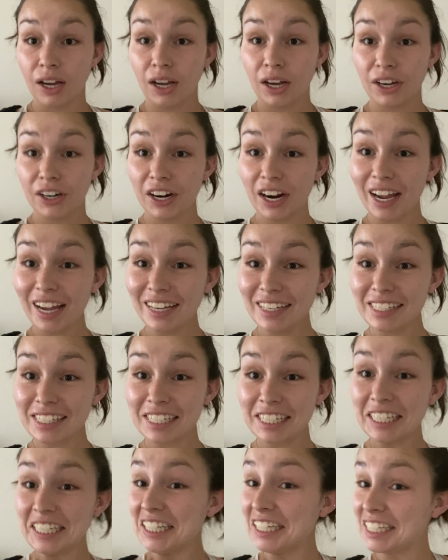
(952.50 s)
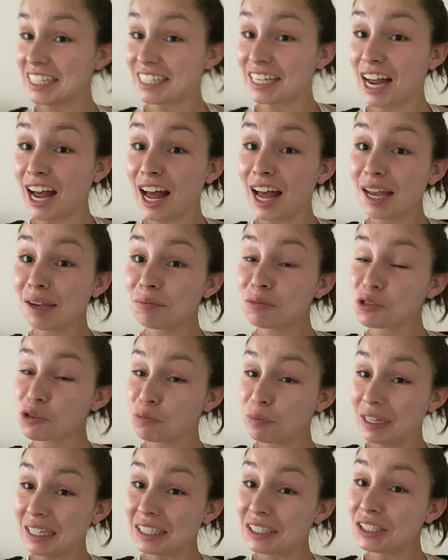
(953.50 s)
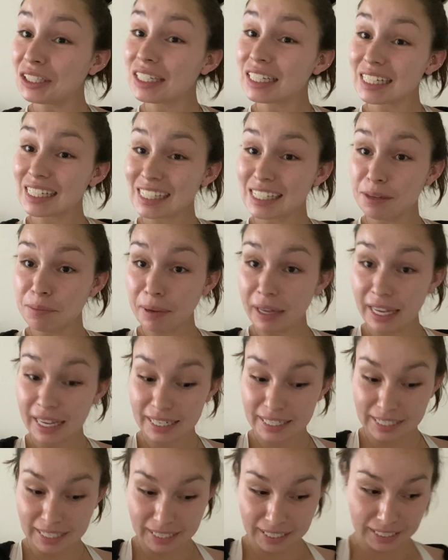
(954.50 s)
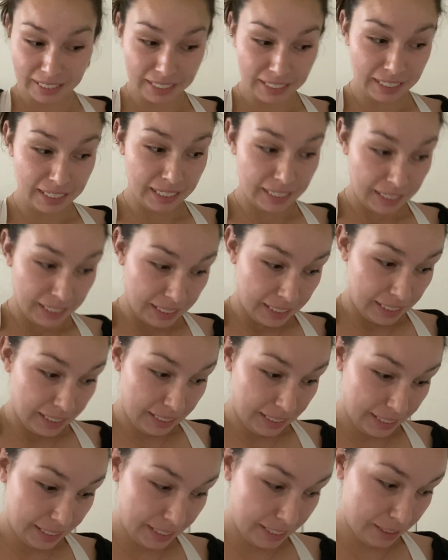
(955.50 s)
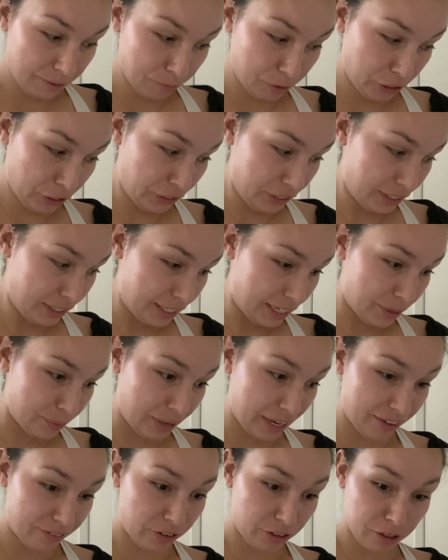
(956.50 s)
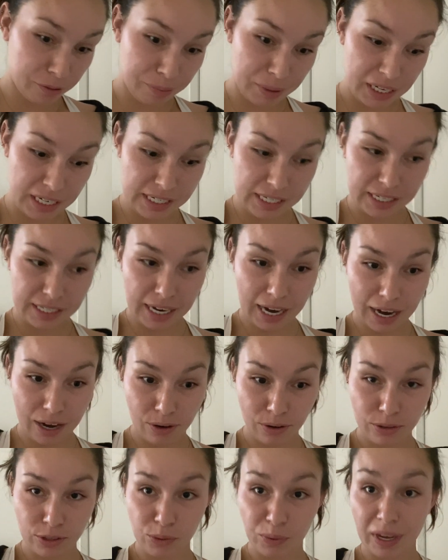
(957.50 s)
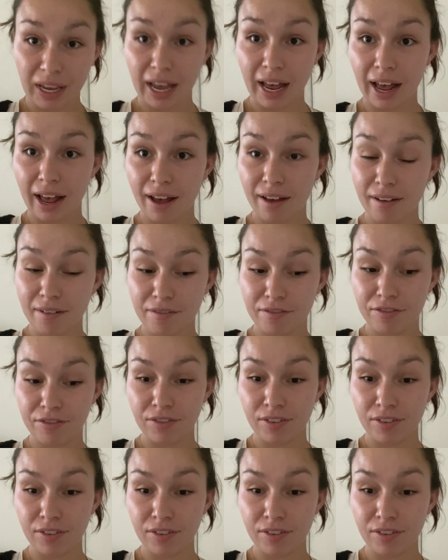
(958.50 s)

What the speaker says: All right, it is time to build the bed. Currently we have all the pieces out. We have